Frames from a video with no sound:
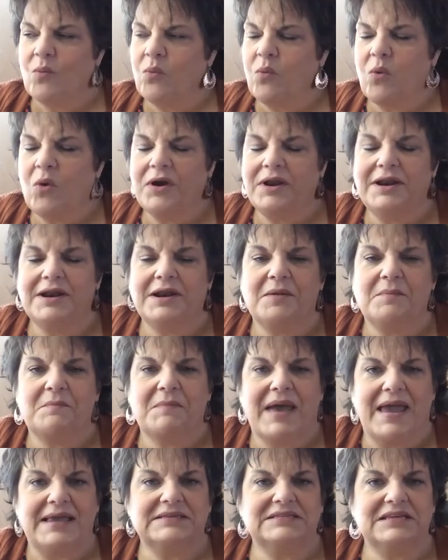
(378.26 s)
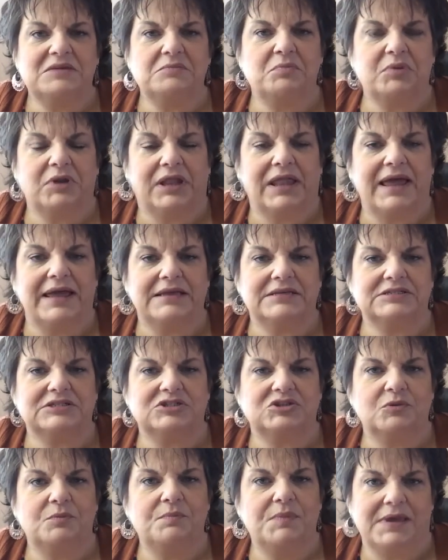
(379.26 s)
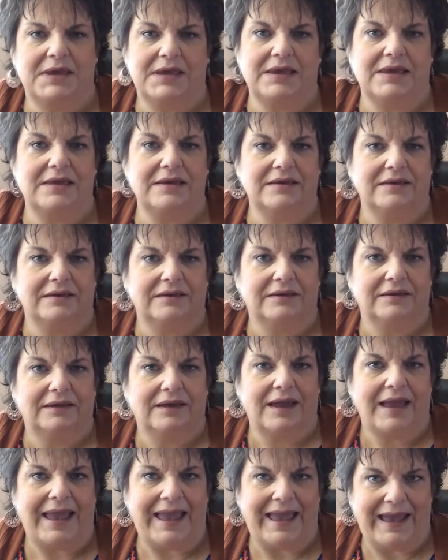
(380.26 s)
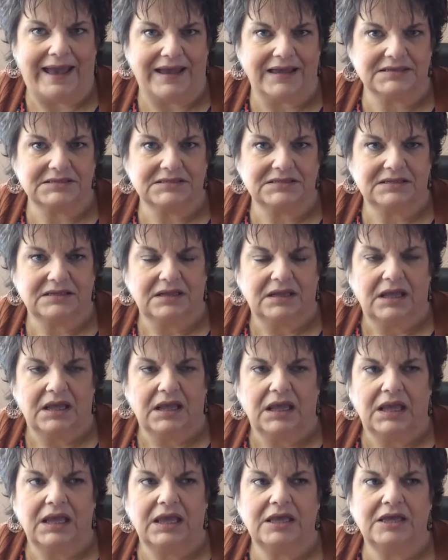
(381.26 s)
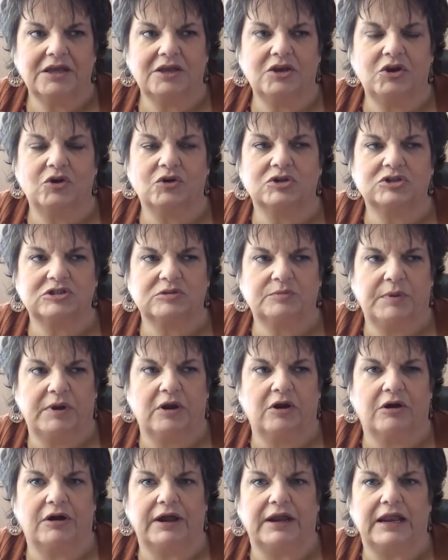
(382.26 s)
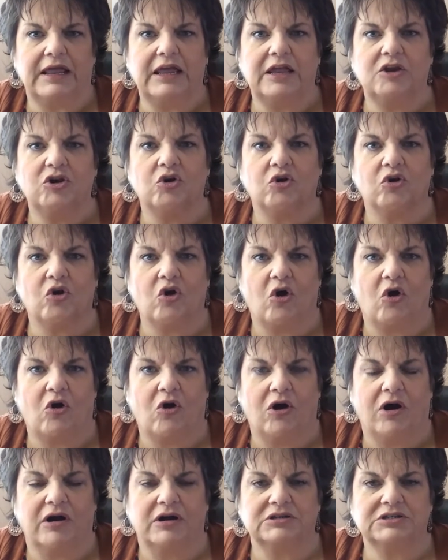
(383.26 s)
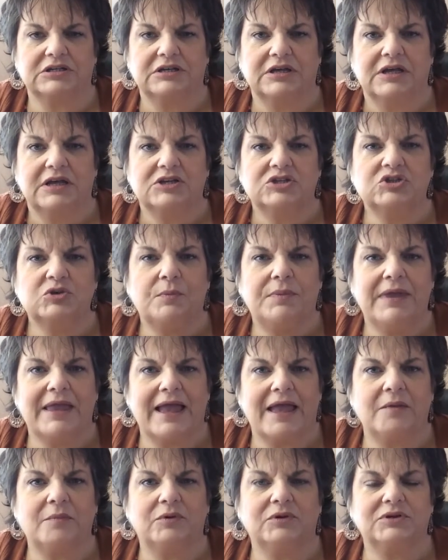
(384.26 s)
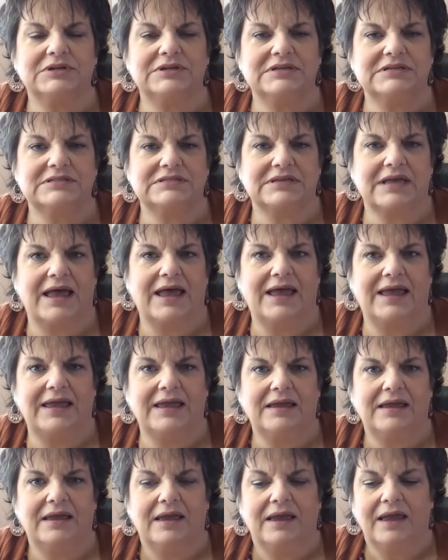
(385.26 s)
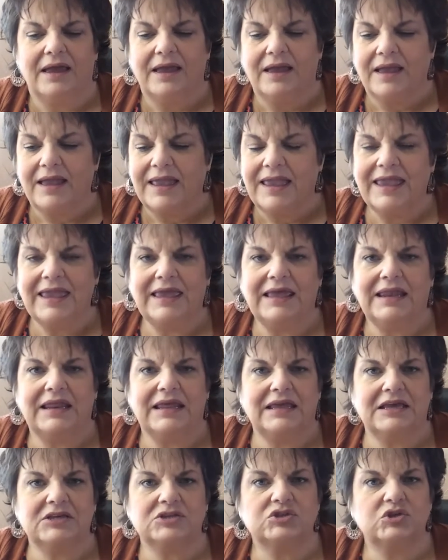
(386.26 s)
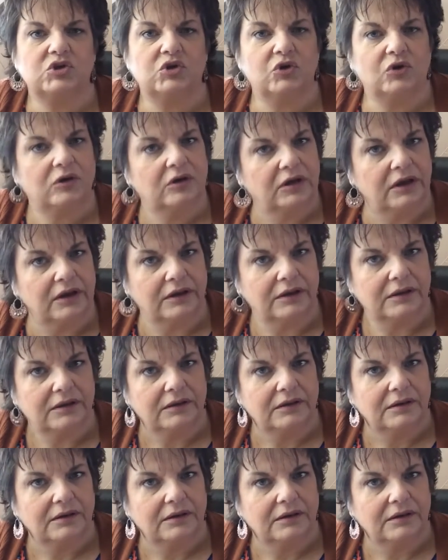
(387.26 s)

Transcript: What an amazing place to be at in your spirit, in your heart, to be able to say, it is good